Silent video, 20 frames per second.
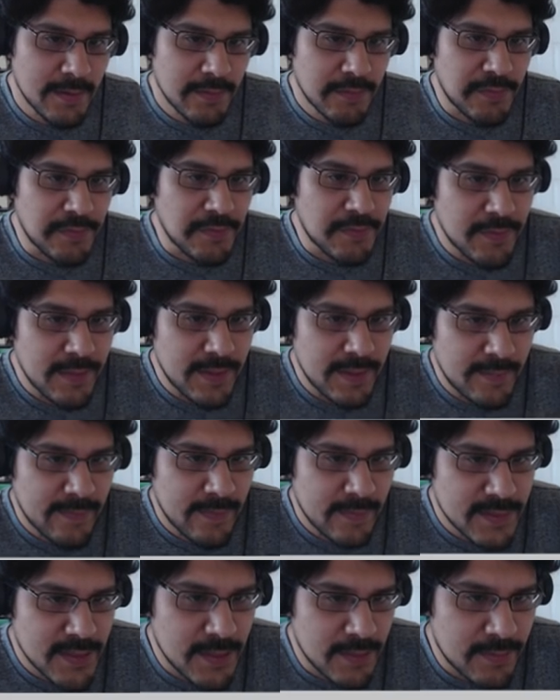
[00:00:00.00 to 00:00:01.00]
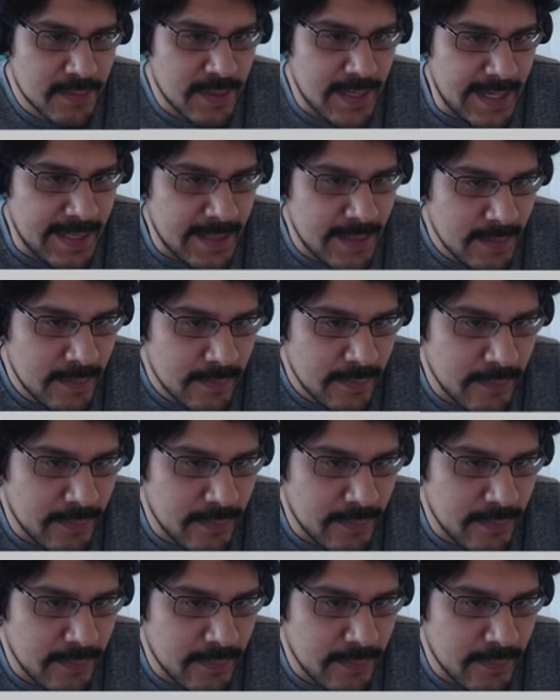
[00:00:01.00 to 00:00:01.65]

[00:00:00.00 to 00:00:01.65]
So to do that, it's actually under Edit.